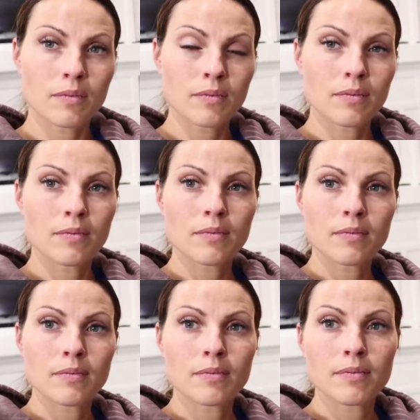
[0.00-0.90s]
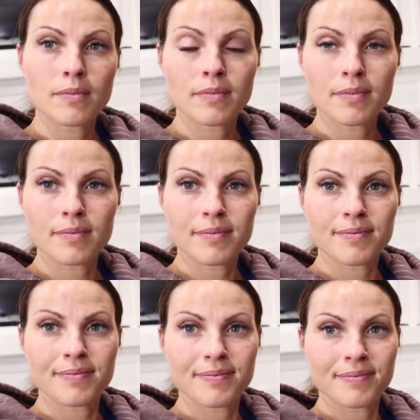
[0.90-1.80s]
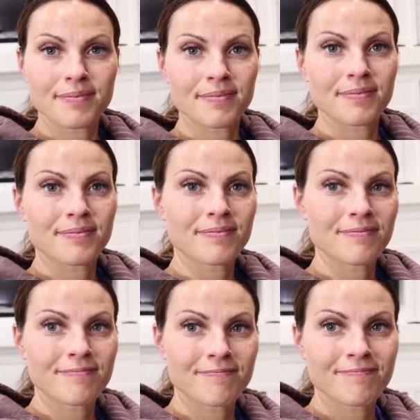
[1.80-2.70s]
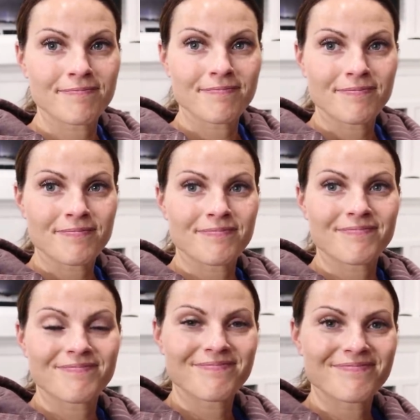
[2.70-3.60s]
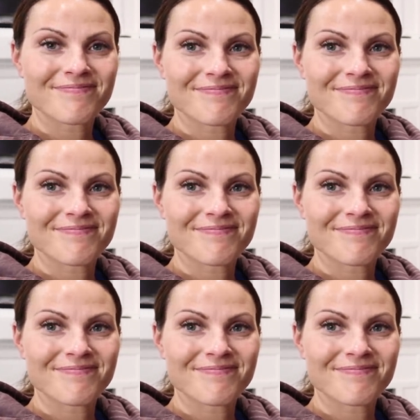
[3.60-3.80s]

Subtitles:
The person shown says nothing.